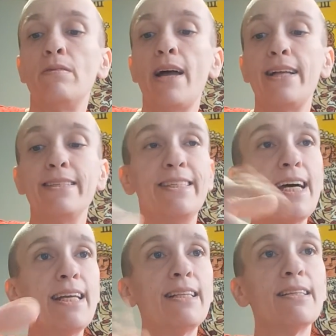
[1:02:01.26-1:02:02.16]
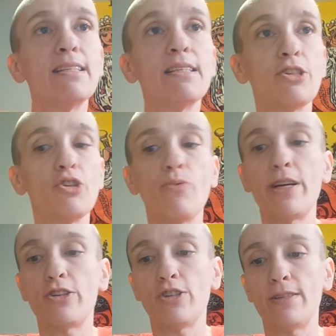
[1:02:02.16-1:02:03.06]
and deading this
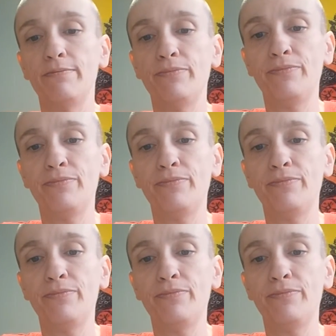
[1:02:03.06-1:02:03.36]
situation.